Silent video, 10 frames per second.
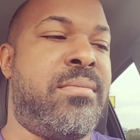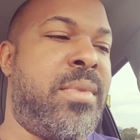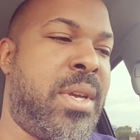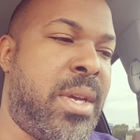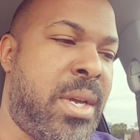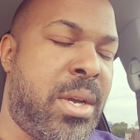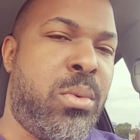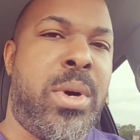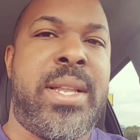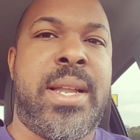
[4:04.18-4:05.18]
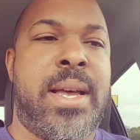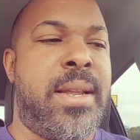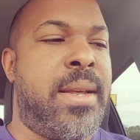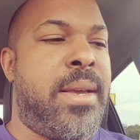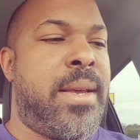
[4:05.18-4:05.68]
and
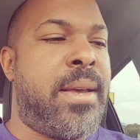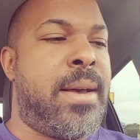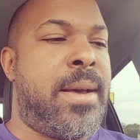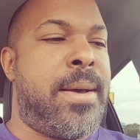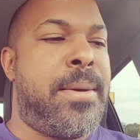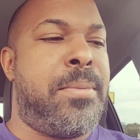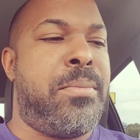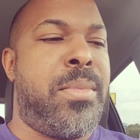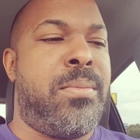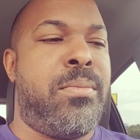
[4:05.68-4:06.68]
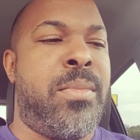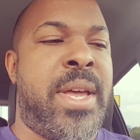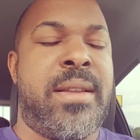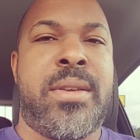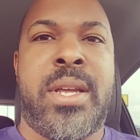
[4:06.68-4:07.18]
whatnot,
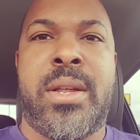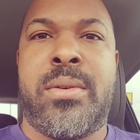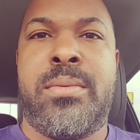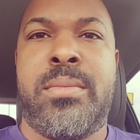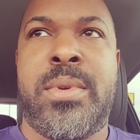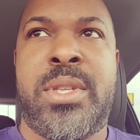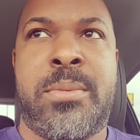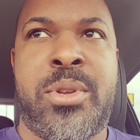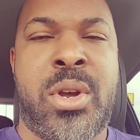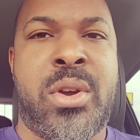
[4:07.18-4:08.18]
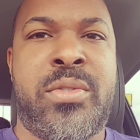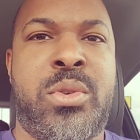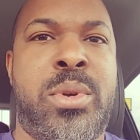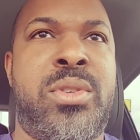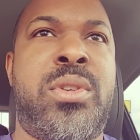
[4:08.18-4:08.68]
that, you know, it's up to her if
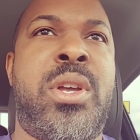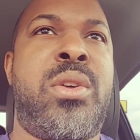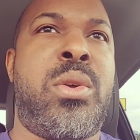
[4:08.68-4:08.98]
she wants to go.